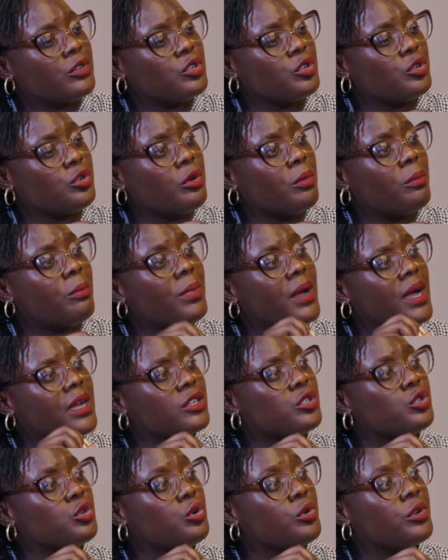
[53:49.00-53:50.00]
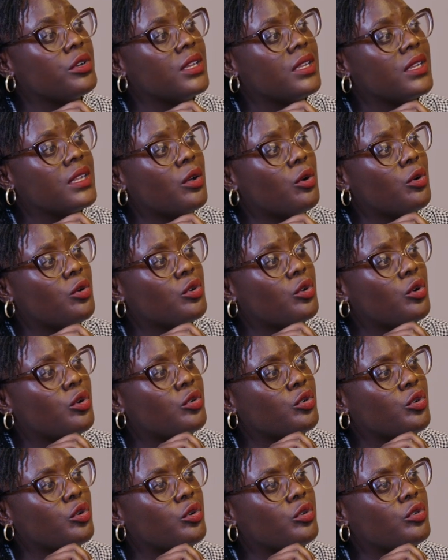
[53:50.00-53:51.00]
you know, backed on
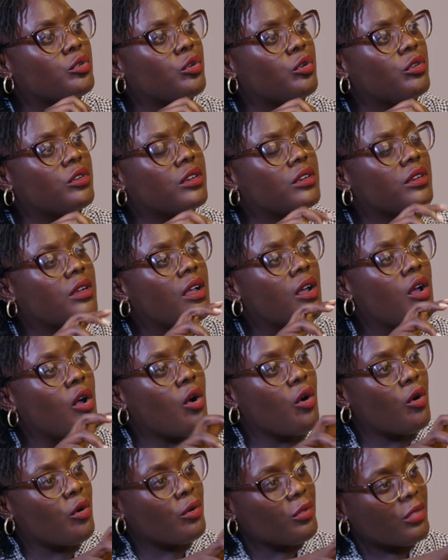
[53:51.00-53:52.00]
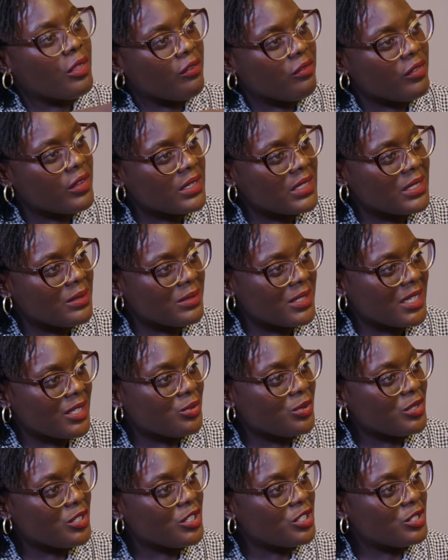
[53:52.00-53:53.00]
the victims
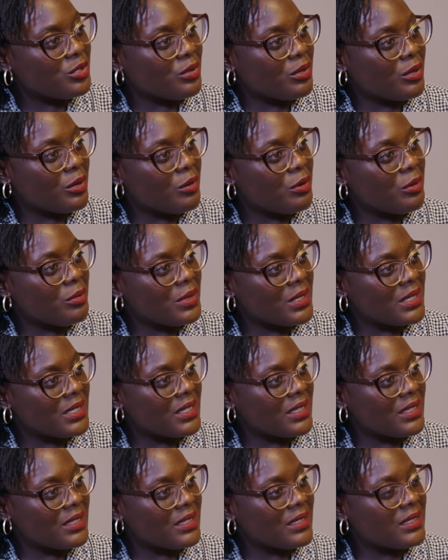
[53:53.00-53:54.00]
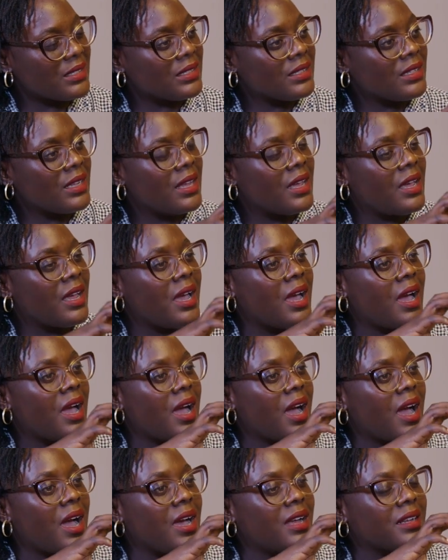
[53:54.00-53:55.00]
that went to the committees
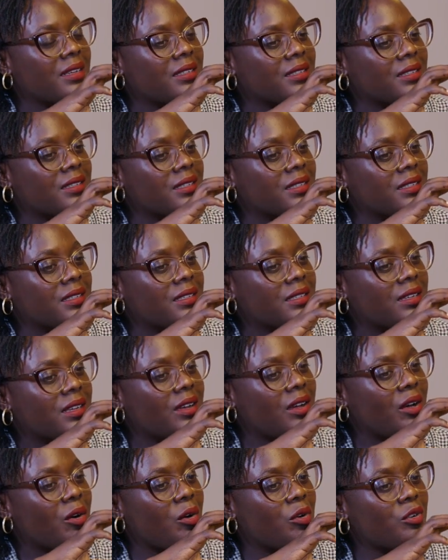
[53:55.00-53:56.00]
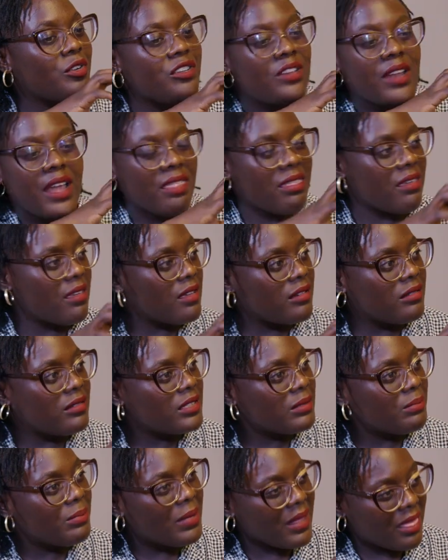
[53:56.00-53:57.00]
and on nothing
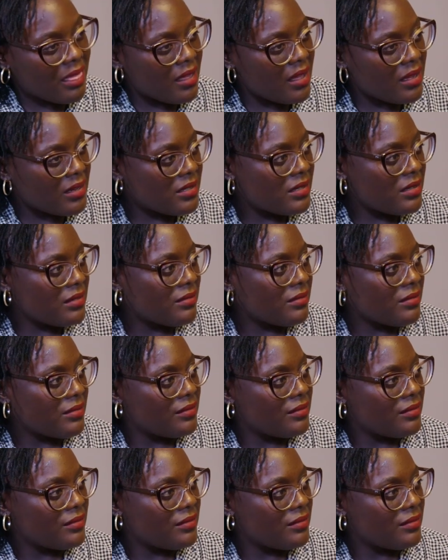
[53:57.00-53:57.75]
else but that?